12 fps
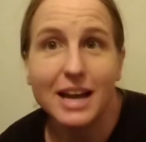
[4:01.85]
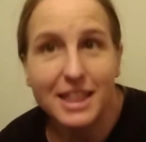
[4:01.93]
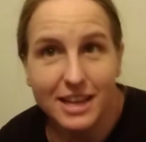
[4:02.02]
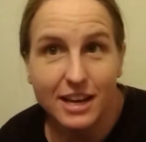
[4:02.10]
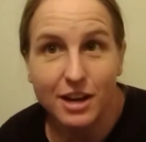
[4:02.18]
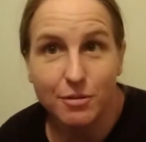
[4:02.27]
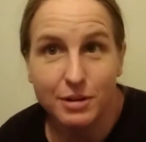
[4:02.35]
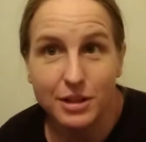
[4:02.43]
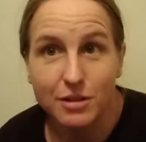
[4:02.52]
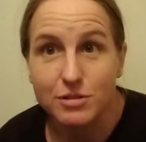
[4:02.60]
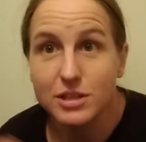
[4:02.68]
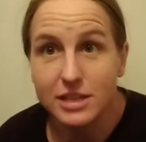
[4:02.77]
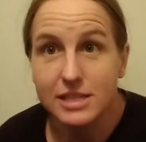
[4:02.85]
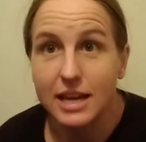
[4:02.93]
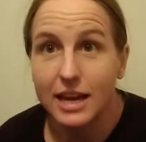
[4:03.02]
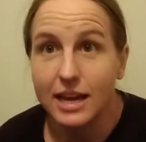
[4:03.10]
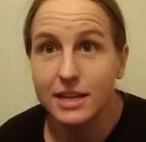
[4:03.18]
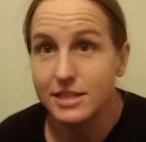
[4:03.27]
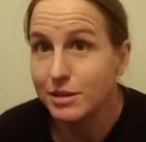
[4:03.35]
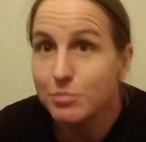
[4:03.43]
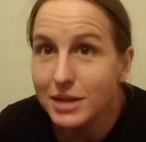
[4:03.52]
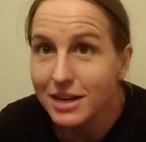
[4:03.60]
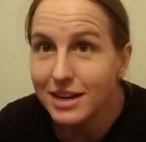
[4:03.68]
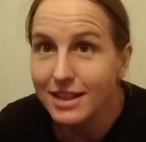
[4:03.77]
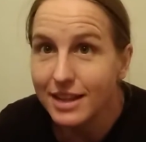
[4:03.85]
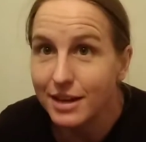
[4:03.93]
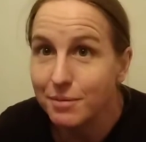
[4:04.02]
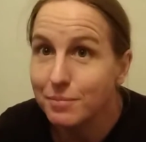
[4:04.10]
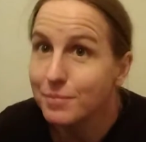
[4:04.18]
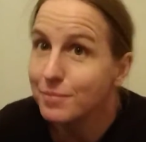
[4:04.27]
I think I got rid of those because they didn't mean anything.